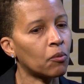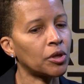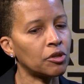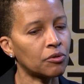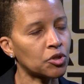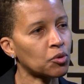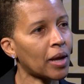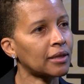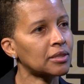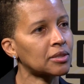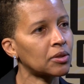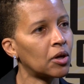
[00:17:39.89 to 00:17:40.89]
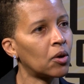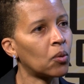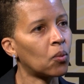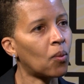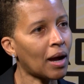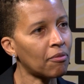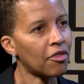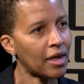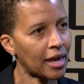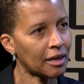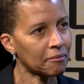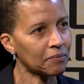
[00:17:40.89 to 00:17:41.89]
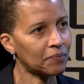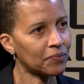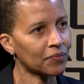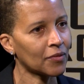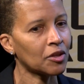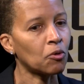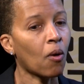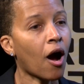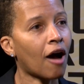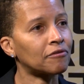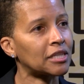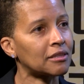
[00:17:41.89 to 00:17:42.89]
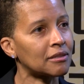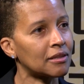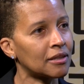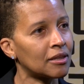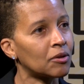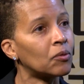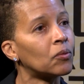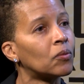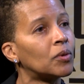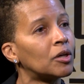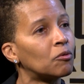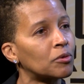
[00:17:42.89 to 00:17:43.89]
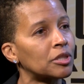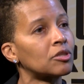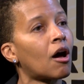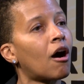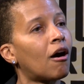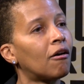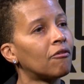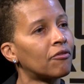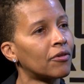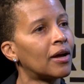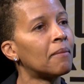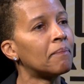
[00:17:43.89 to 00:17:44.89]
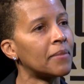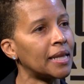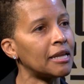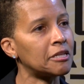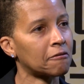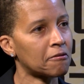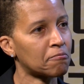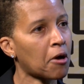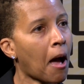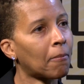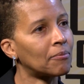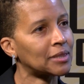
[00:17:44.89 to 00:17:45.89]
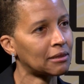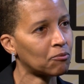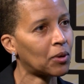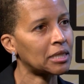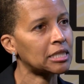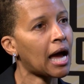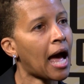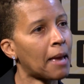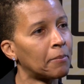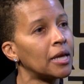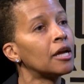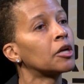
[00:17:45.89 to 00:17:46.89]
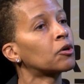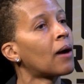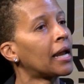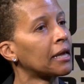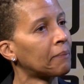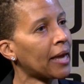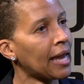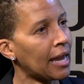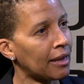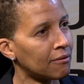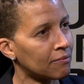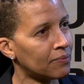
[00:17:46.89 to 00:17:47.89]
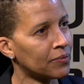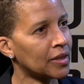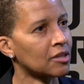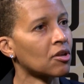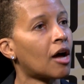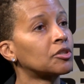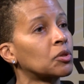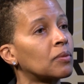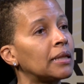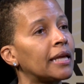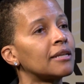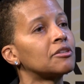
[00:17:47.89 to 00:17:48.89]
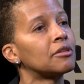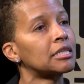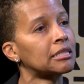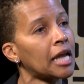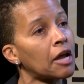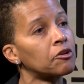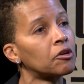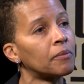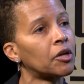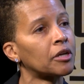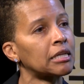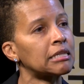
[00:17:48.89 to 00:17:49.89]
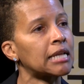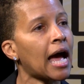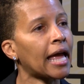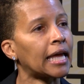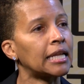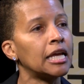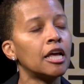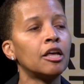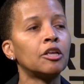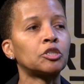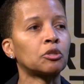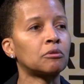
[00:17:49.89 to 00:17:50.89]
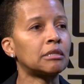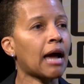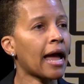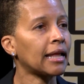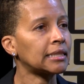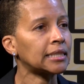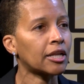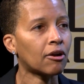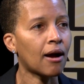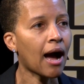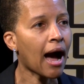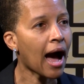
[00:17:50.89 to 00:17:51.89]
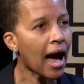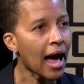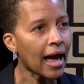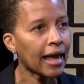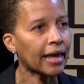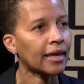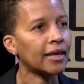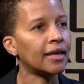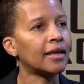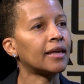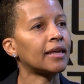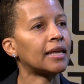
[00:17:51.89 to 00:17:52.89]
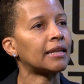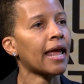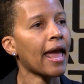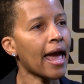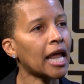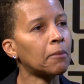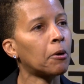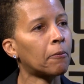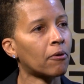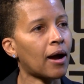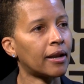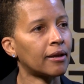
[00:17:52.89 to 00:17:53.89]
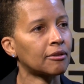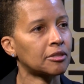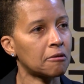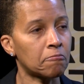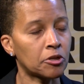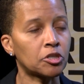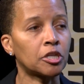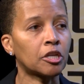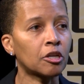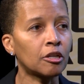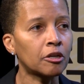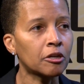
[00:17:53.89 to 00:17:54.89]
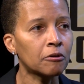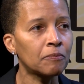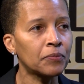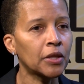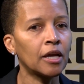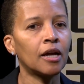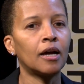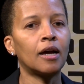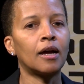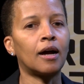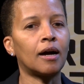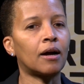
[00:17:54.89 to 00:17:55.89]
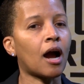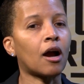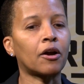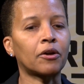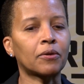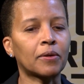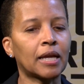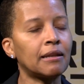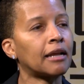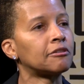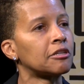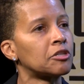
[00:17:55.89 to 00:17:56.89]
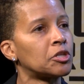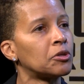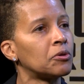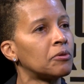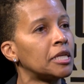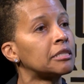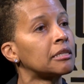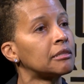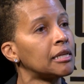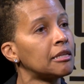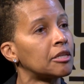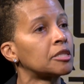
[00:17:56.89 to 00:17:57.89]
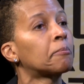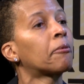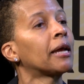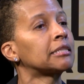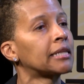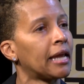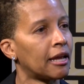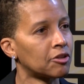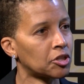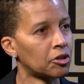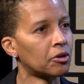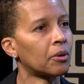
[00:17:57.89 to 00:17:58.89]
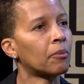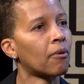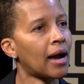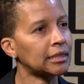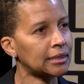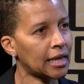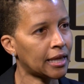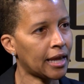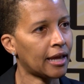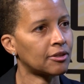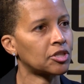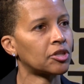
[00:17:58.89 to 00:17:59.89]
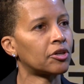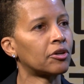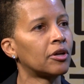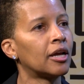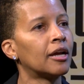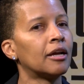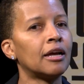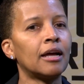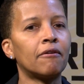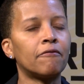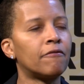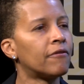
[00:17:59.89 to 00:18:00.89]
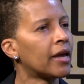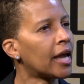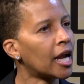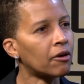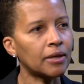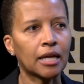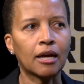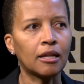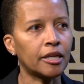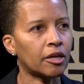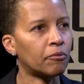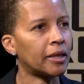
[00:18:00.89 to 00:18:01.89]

When you address one thing, you often will resolve many different problems at one time. Chronic pain is also related to the standard American diet. So diets that are high in animal products in particular are connected to these diseases: breast cancer, prostate cancer. Very clear.